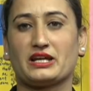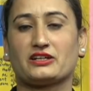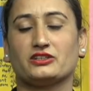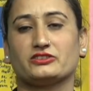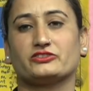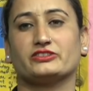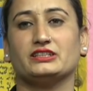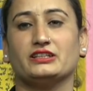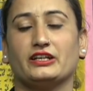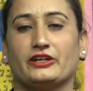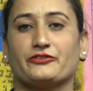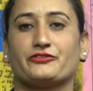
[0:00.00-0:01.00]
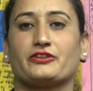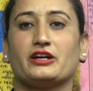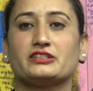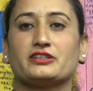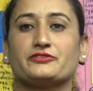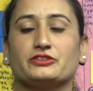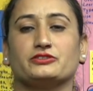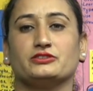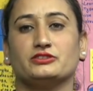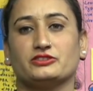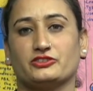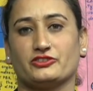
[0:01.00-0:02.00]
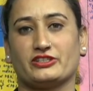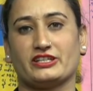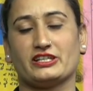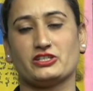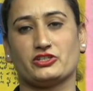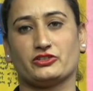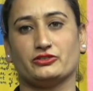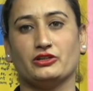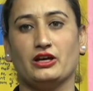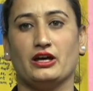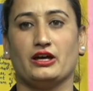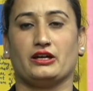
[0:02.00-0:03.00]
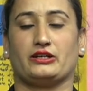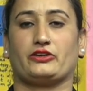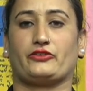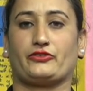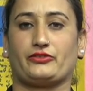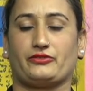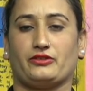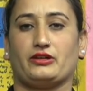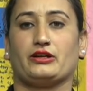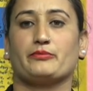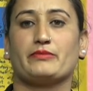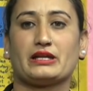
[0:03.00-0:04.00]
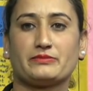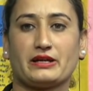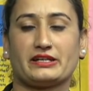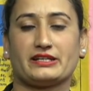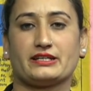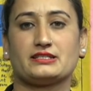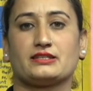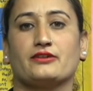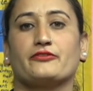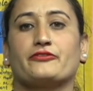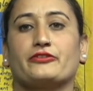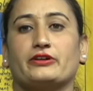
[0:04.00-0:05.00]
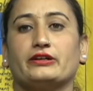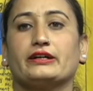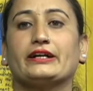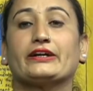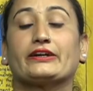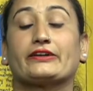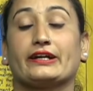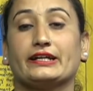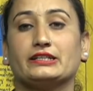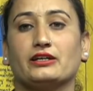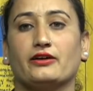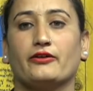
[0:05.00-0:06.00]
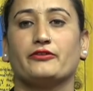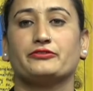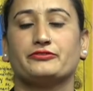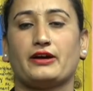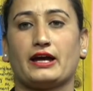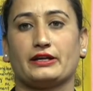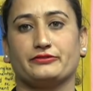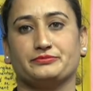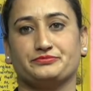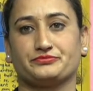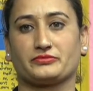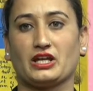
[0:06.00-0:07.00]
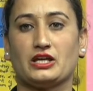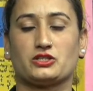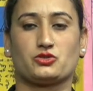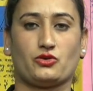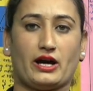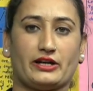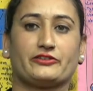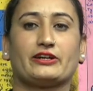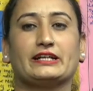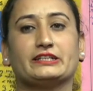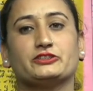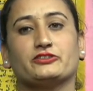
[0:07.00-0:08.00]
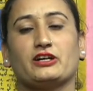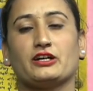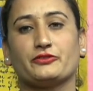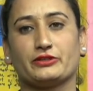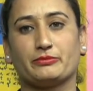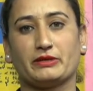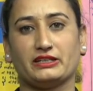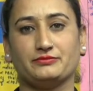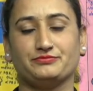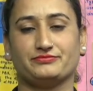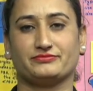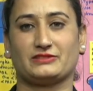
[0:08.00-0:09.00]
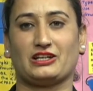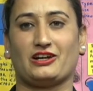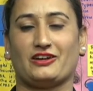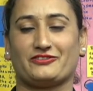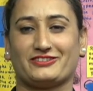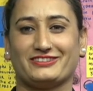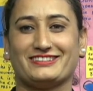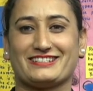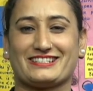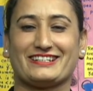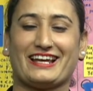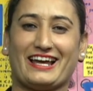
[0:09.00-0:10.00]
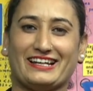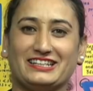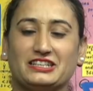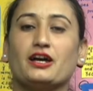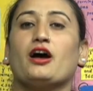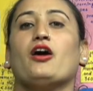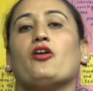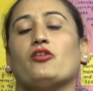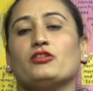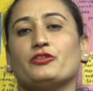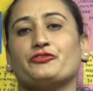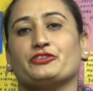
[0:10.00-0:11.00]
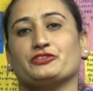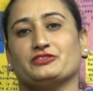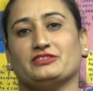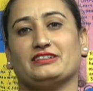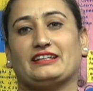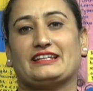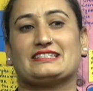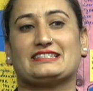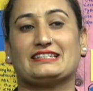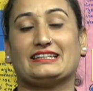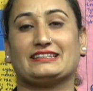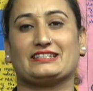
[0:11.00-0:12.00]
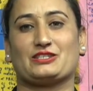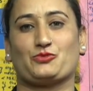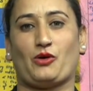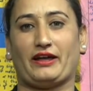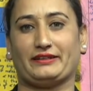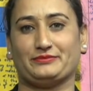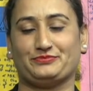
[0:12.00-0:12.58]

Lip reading: Khatri, in front of you to teach you mathematics for grade 5. So, are you ready to learn with me? Of course, right? All of you, let's see this one.